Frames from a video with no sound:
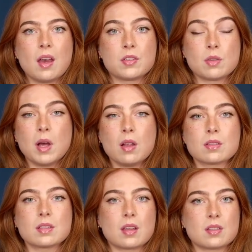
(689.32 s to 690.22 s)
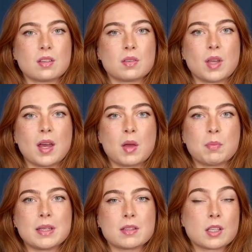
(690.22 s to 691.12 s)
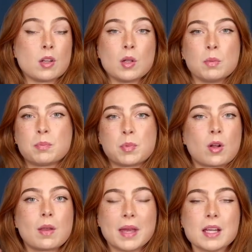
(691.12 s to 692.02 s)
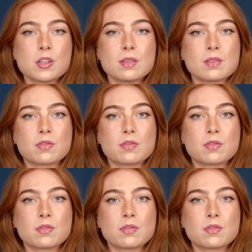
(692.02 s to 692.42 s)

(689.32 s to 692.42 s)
demand certain political proclamations